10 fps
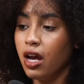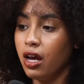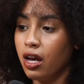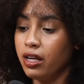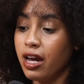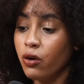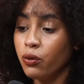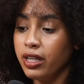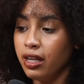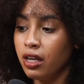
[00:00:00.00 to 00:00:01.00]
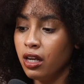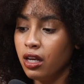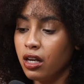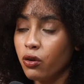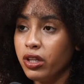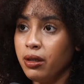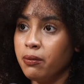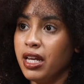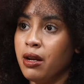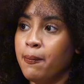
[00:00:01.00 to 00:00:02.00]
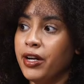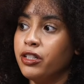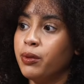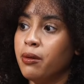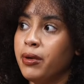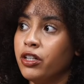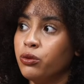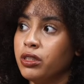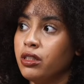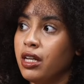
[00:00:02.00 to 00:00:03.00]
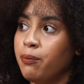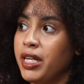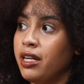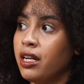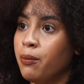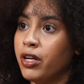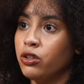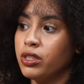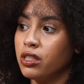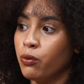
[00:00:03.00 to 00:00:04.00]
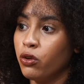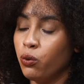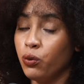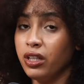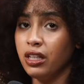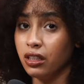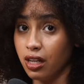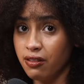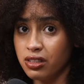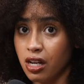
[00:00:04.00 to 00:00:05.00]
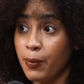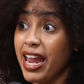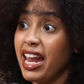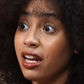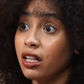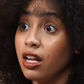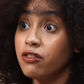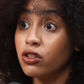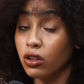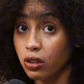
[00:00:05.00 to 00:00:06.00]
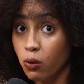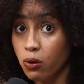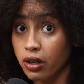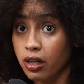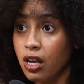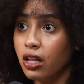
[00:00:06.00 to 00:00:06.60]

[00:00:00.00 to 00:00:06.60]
Uh, not only not only in a marriage, but a marriage with being in a marriage with someone who really loves them and loves the Lord,